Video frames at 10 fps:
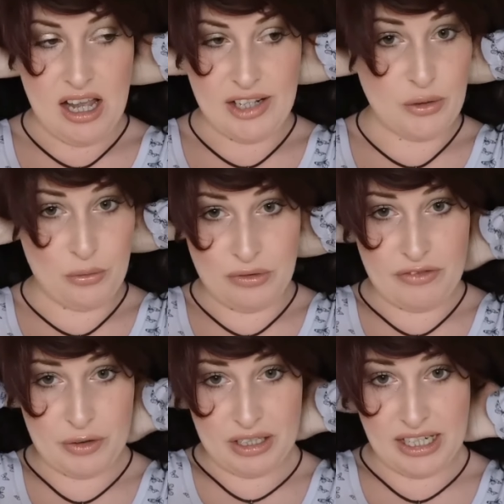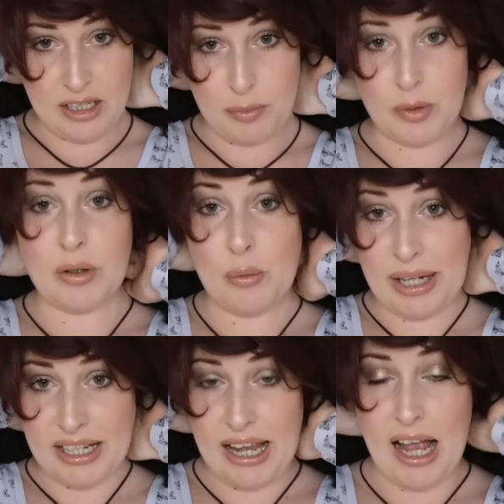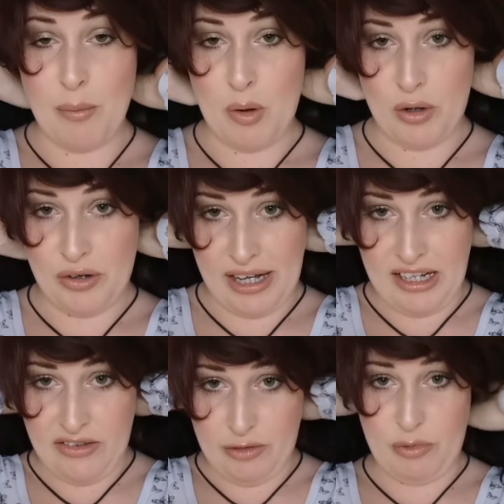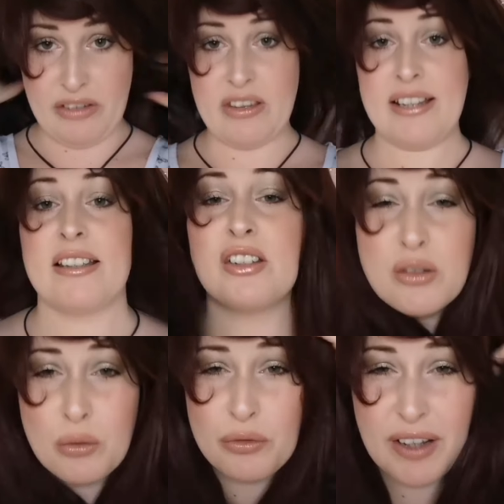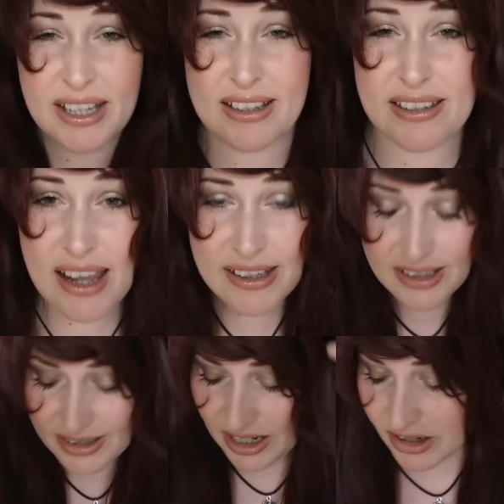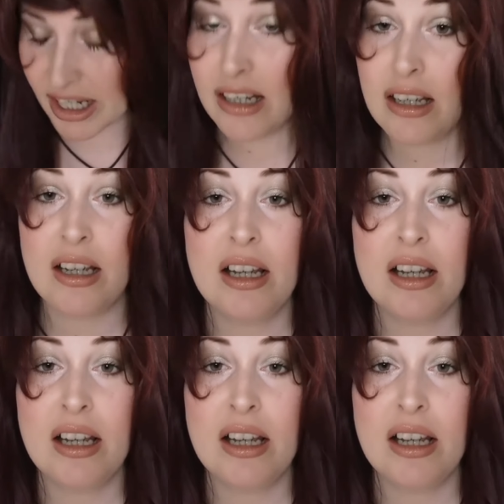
I don't feel the need to put a wig cap on or anything with this. I just don't think it's necessary.